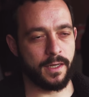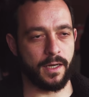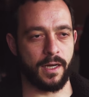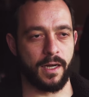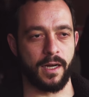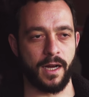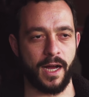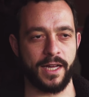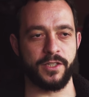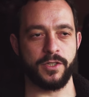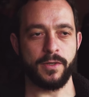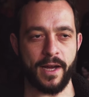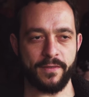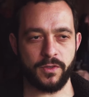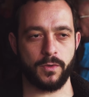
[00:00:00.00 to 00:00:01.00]
I
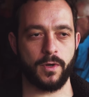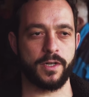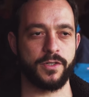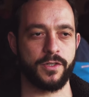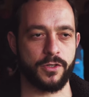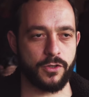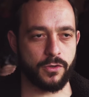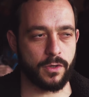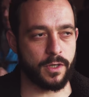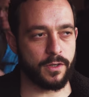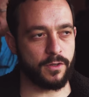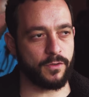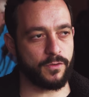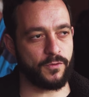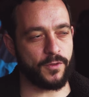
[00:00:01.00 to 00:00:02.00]
do have to watch the short
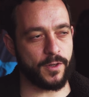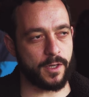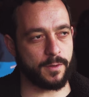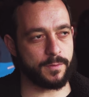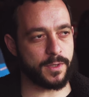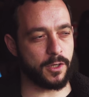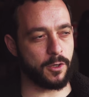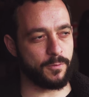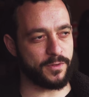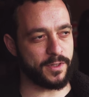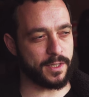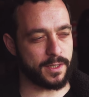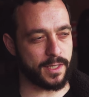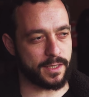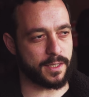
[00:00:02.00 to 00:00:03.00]
films.
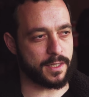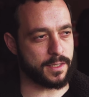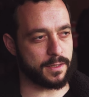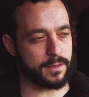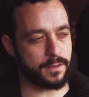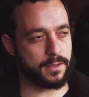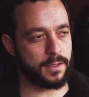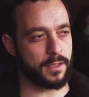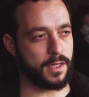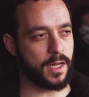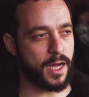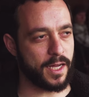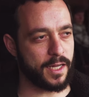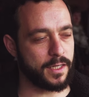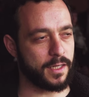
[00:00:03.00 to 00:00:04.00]
Hopefully that doesn't
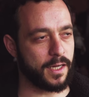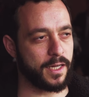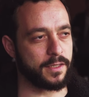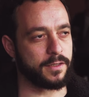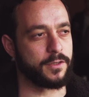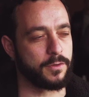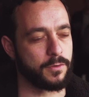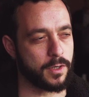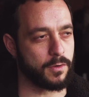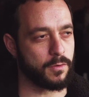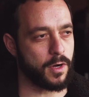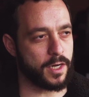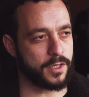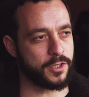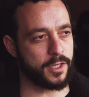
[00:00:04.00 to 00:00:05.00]
collide. I do want to
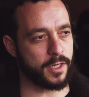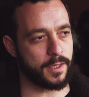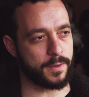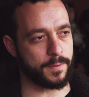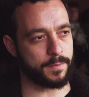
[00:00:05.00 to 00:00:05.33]
watch,